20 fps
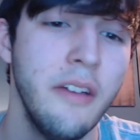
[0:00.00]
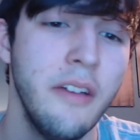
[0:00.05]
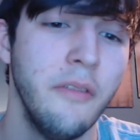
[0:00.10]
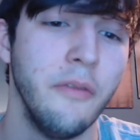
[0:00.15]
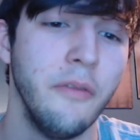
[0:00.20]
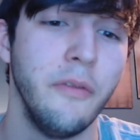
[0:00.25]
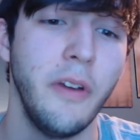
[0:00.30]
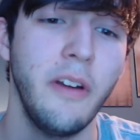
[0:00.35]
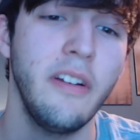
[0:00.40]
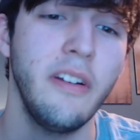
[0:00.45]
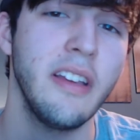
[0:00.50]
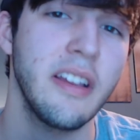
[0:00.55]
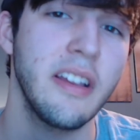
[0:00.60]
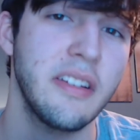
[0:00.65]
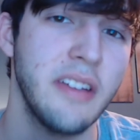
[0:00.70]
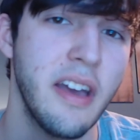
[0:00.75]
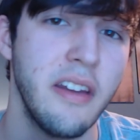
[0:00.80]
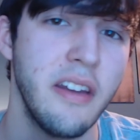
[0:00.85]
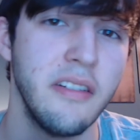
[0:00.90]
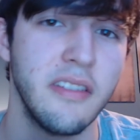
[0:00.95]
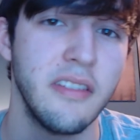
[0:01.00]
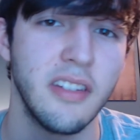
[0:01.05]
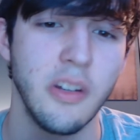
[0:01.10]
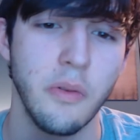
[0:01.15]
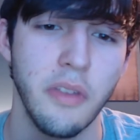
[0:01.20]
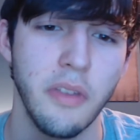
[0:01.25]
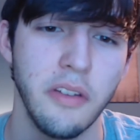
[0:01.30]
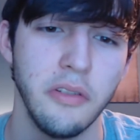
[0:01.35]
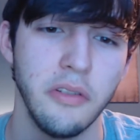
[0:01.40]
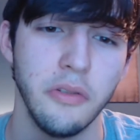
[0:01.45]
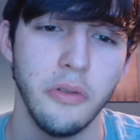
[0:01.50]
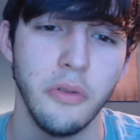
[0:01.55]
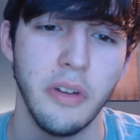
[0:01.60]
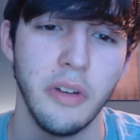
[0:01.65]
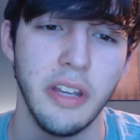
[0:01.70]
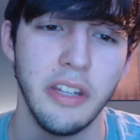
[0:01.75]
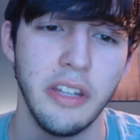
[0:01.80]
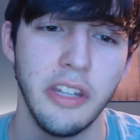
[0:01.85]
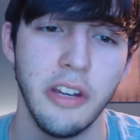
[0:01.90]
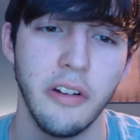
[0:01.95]
Very excited to see what they do
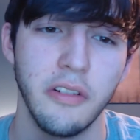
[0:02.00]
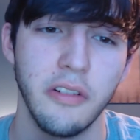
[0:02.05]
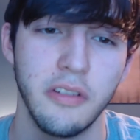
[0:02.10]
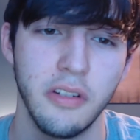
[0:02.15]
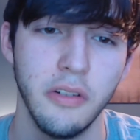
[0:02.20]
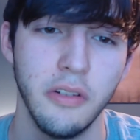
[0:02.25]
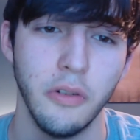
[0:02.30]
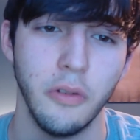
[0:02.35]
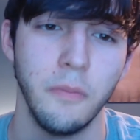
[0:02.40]
in year two.